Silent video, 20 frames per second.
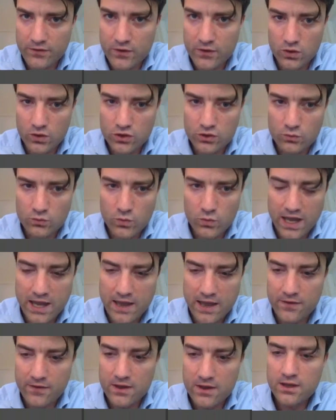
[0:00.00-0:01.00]
of course we
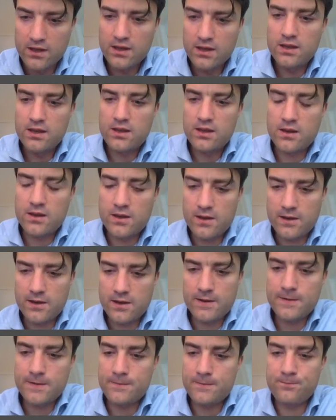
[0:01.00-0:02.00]
have,
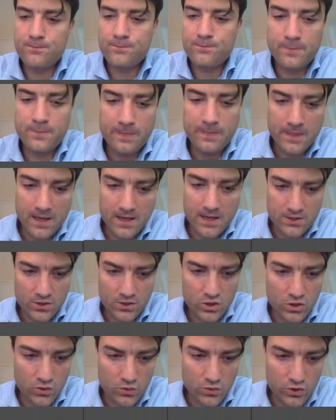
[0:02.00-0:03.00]
as I
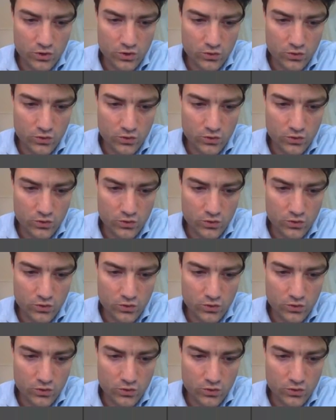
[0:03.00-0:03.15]
showed